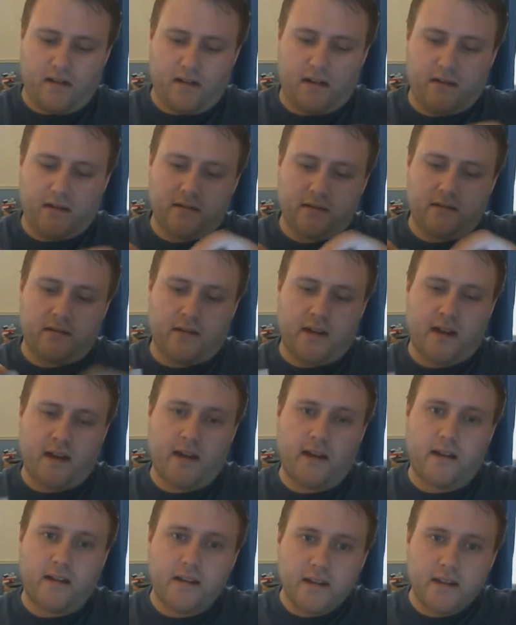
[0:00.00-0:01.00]
on
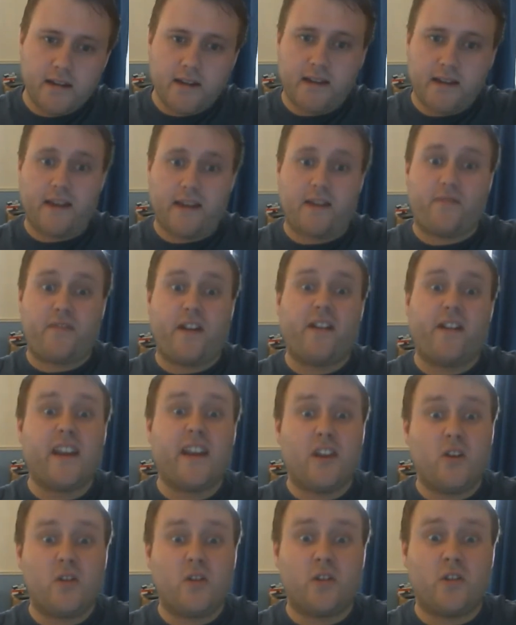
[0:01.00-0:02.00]
uh, if they're any
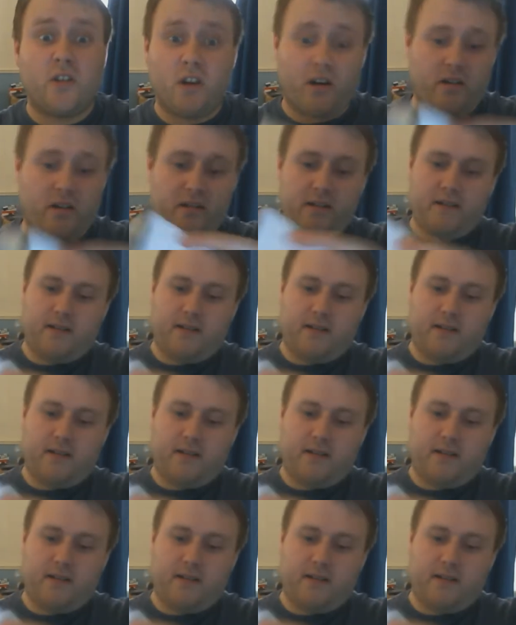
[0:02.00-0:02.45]
good or not,